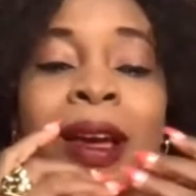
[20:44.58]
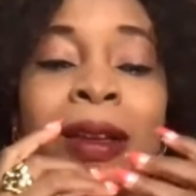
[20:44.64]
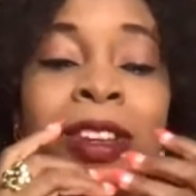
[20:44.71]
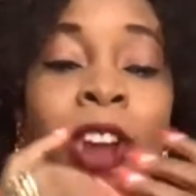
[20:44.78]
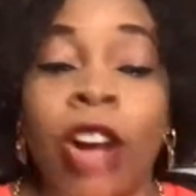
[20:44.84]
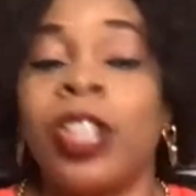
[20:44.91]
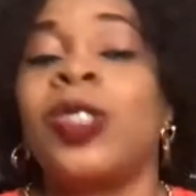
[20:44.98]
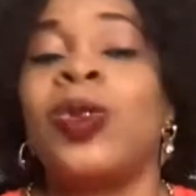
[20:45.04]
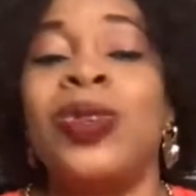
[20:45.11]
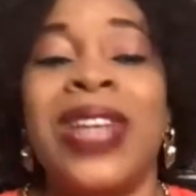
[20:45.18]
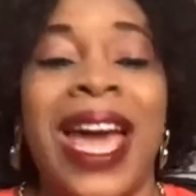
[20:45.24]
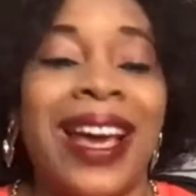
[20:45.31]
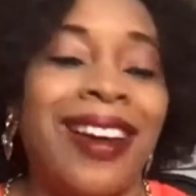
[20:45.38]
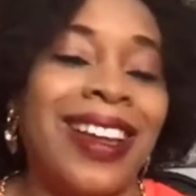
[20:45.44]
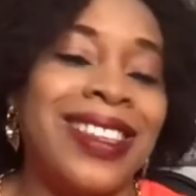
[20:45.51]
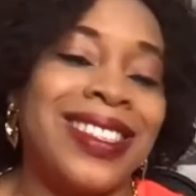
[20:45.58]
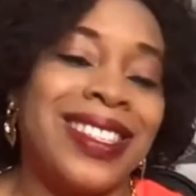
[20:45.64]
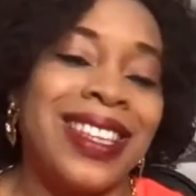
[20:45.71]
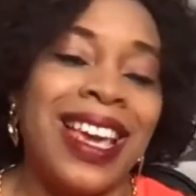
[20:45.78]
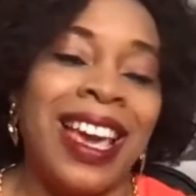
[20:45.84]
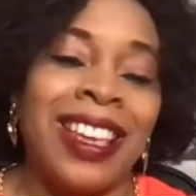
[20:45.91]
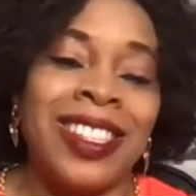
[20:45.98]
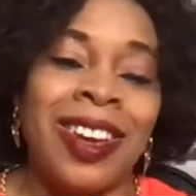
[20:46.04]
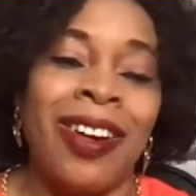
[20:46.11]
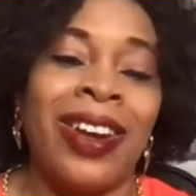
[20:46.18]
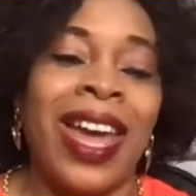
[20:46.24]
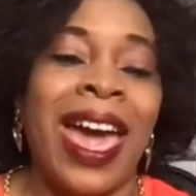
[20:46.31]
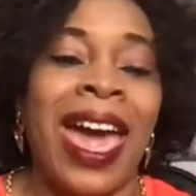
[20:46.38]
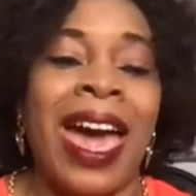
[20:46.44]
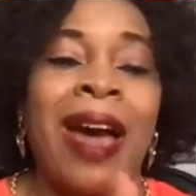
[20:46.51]
Knocks to Nuggets is on
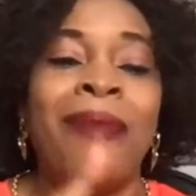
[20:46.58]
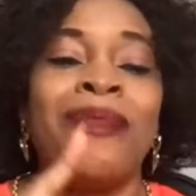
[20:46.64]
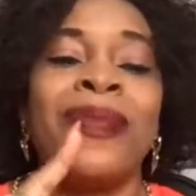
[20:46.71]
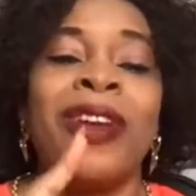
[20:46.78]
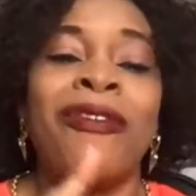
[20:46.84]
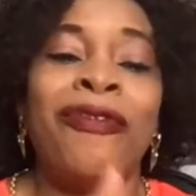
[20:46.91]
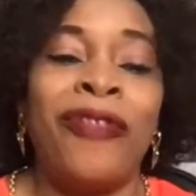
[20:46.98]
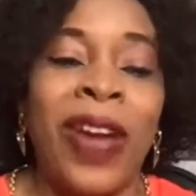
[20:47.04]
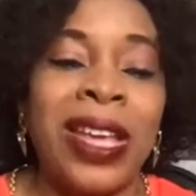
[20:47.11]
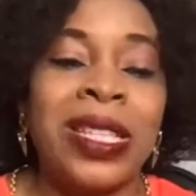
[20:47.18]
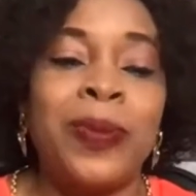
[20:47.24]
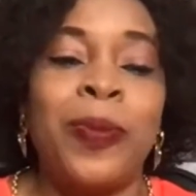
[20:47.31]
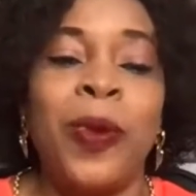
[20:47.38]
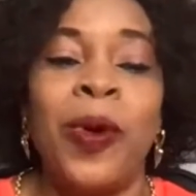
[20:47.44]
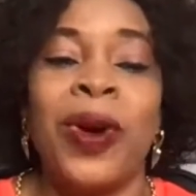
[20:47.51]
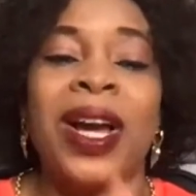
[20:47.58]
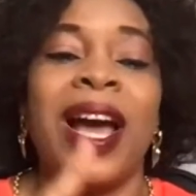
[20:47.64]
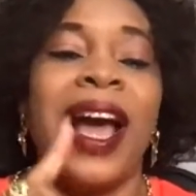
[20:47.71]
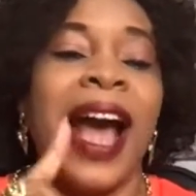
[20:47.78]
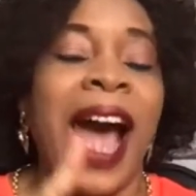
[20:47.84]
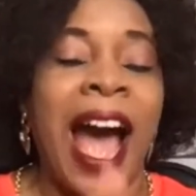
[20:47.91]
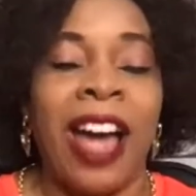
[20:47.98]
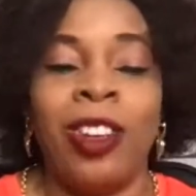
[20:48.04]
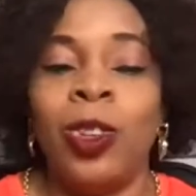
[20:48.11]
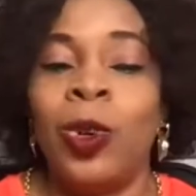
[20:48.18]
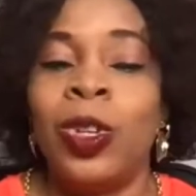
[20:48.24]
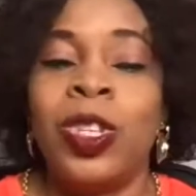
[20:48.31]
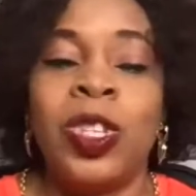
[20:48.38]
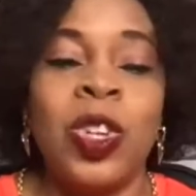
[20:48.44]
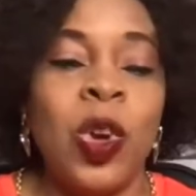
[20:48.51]
air, Facebook and
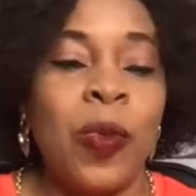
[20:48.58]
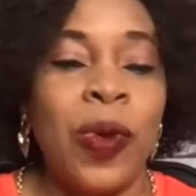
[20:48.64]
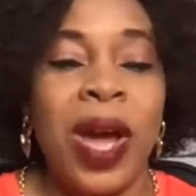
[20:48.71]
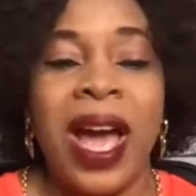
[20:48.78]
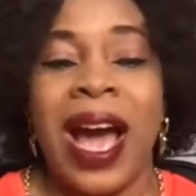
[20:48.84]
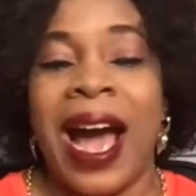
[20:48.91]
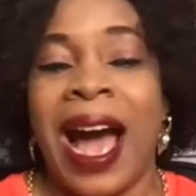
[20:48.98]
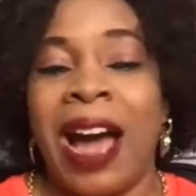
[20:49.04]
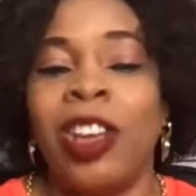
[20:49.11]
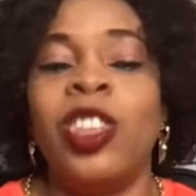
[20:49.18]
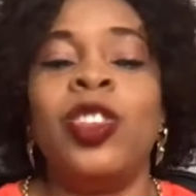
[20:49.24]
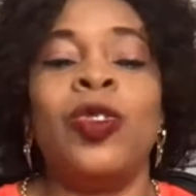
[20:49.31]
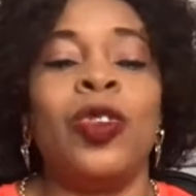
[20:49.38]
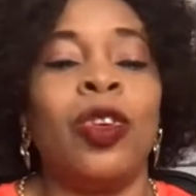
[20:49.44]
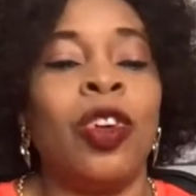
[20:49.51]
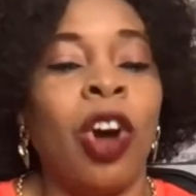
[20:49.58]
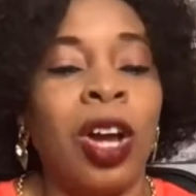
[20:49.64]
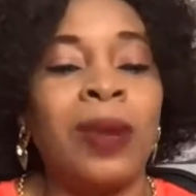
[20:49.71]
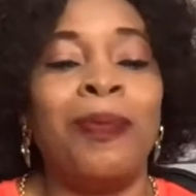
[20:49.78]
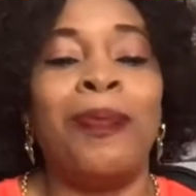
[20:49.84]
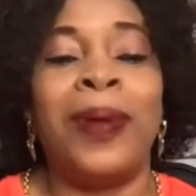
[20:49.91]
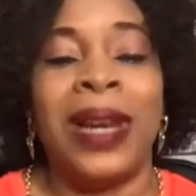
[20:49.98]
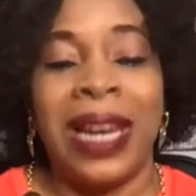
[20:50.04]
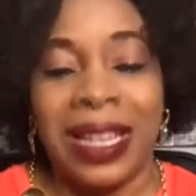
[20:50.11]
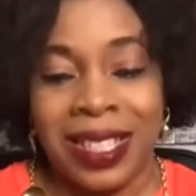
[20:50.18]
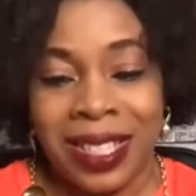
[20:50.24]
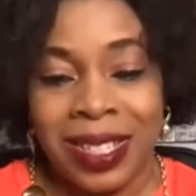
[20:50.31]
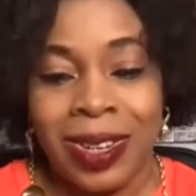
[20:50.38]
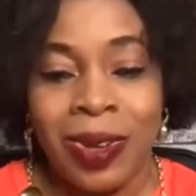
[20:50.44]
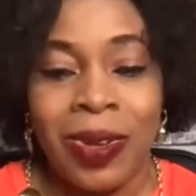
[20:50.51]
YouTube. And God
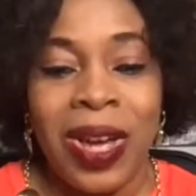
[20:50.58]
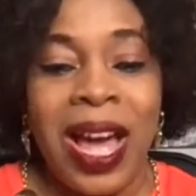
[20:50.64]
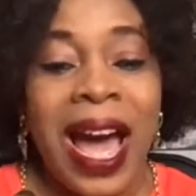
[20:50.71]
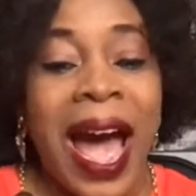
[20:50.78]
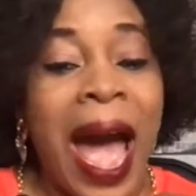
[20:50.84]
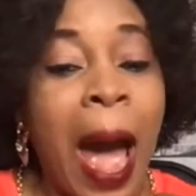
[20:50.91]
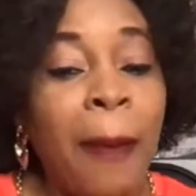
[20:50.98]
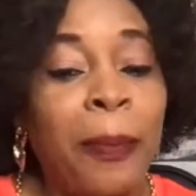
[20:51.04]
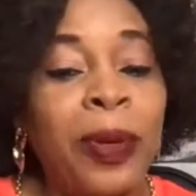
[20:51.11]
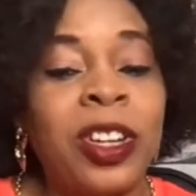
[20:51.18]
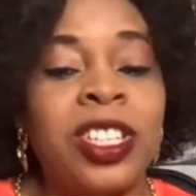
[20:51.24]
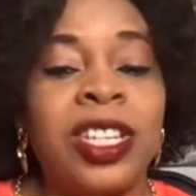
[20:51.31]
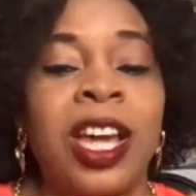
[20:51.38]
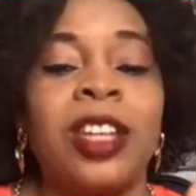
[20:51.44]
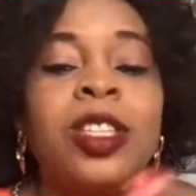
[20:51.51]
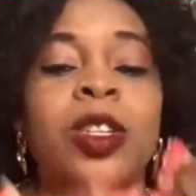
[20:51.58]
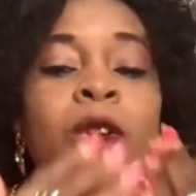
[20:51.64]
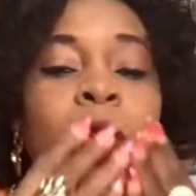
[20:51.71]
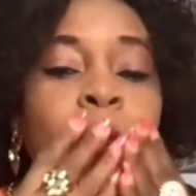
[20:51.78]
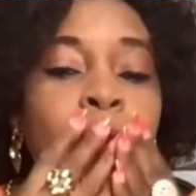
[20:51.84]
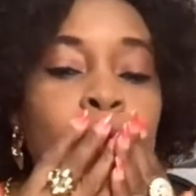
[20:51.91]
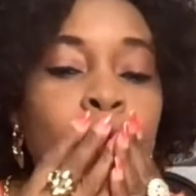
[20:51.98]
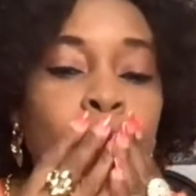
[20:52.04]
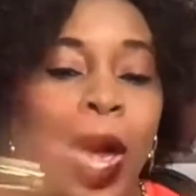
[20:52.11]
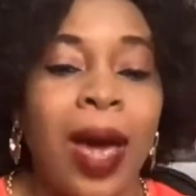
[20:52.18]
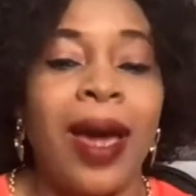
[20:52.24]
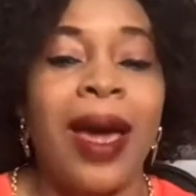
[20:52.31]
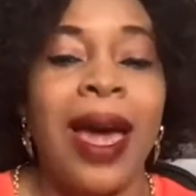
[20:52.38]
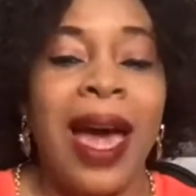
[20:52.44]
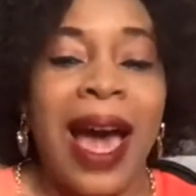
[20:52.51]
bless you. I appreciate you.
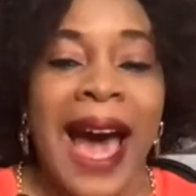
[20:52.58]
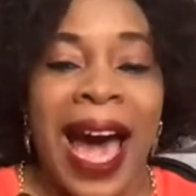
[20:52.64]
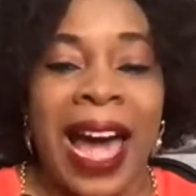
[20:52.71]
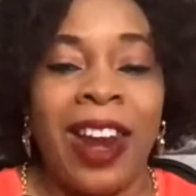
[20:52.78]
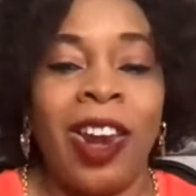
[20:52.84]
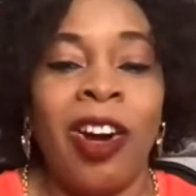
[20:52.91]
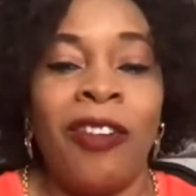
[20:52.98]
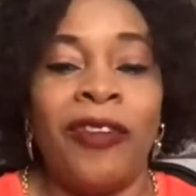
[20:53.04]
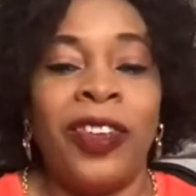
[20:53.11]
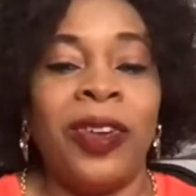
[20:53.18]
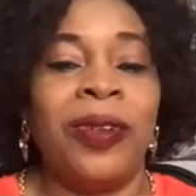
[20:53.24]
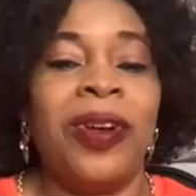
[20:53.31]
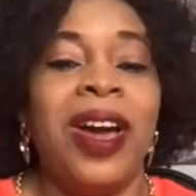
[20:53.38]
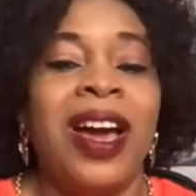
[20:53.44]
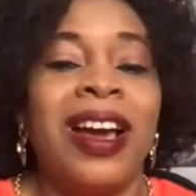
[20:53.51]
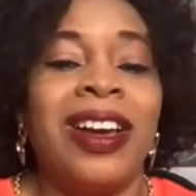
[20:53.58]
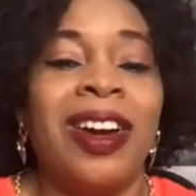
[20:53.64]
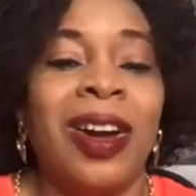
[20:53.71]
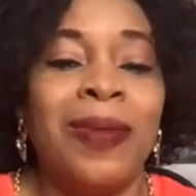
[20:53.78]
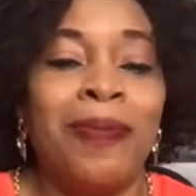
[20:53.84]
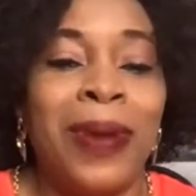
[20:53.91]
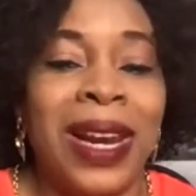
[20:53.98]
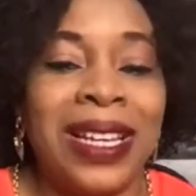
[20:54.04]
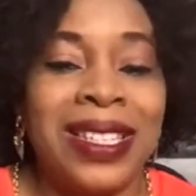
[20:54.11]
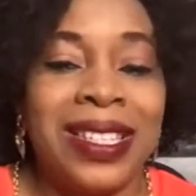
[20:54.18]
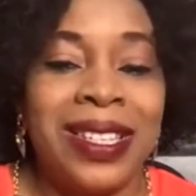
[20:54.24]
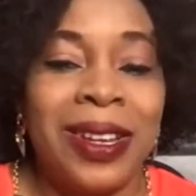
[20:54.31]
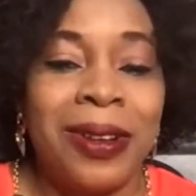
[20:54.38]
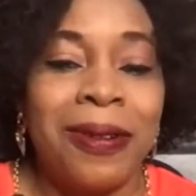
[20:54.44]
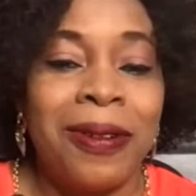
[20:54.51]
I love you. God bless
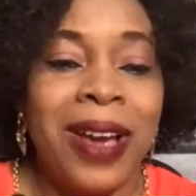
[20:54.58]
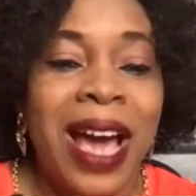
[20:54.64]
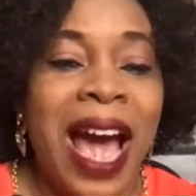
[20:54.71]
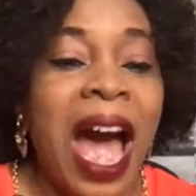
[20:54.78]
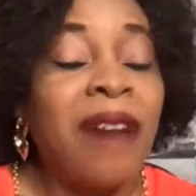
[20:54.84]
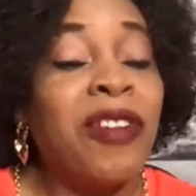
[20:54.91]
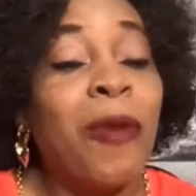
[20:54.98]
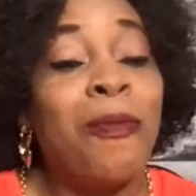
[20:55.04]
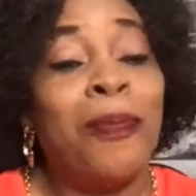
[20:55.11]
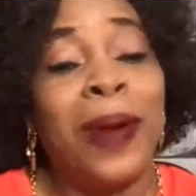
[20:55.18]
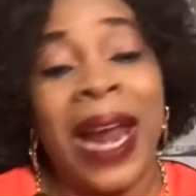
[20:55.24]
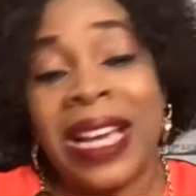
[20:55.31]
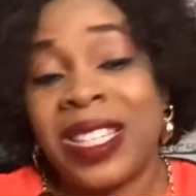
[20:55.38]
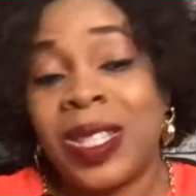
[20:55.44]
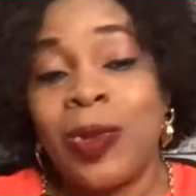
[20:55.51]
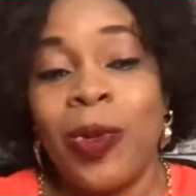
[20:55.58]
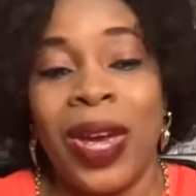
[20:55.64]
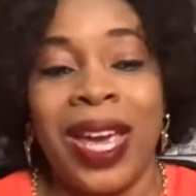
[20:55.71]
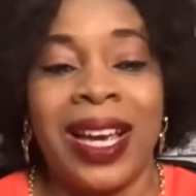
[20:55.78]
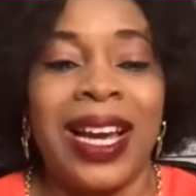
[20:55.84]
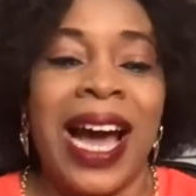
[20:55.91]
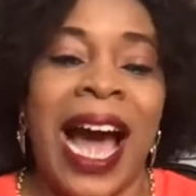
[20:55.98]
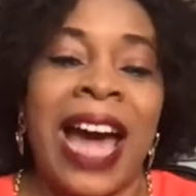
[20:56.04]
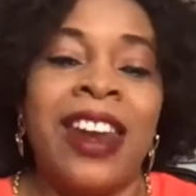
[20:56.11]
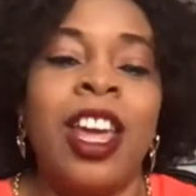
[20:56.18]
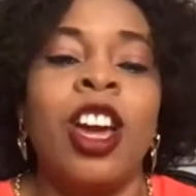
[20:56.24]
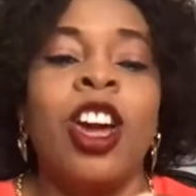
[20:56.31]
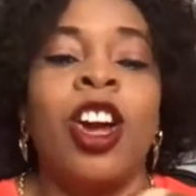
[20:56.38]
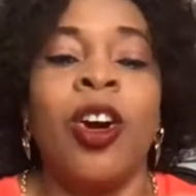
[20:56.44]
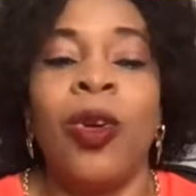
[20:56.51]
you. Have a blessed week and a
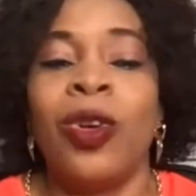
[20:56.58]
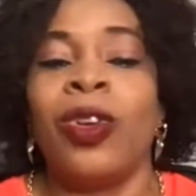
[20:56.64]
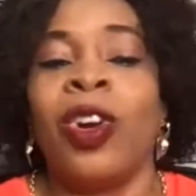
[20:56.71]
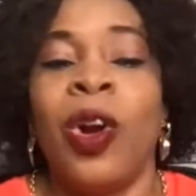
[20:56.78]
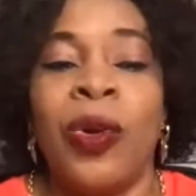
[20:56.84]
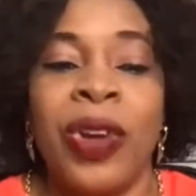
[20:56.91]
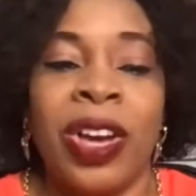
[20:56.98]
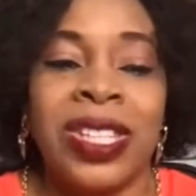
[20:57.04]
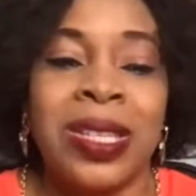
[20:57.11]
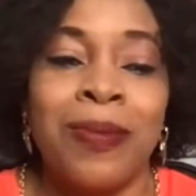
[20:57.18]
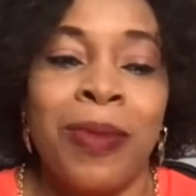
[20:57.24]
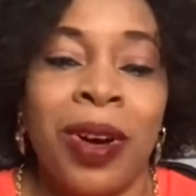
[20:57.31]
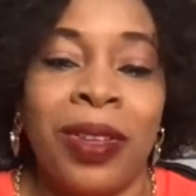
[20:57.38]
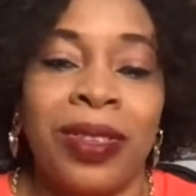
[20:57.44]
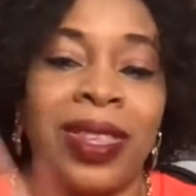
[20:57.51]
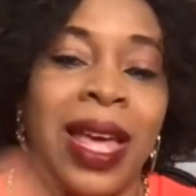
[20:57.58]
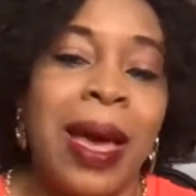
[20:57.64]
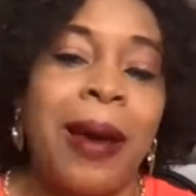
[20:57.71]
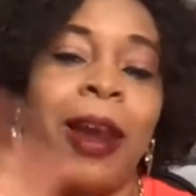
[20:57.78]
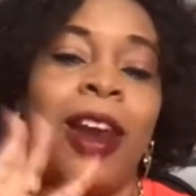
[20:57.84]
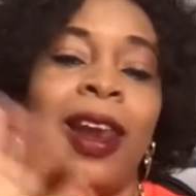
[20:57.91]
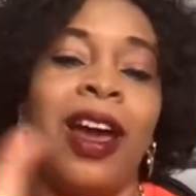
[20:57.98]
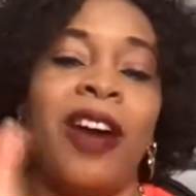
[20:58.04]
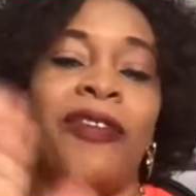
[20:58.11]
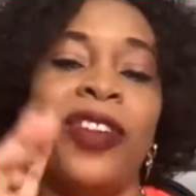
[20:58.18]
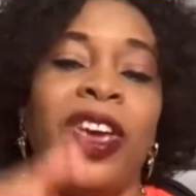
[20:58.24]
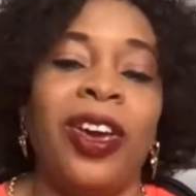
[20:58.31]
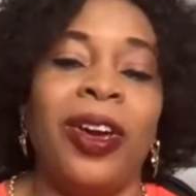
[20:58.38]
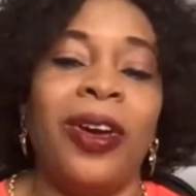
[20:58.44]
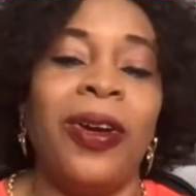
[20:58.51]
glorious month. Love
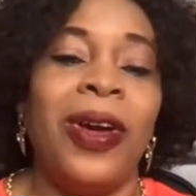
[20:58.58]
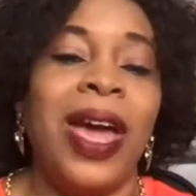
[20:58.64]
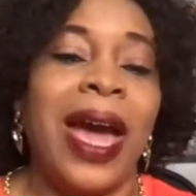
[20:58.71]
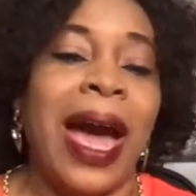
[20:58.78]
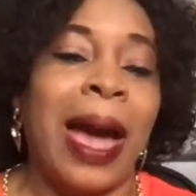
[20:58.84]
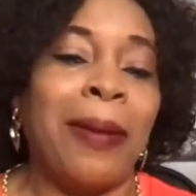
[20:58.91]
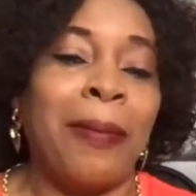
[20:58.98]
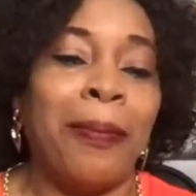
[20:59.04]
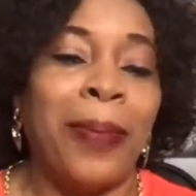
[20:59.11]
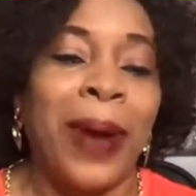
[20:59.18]
you and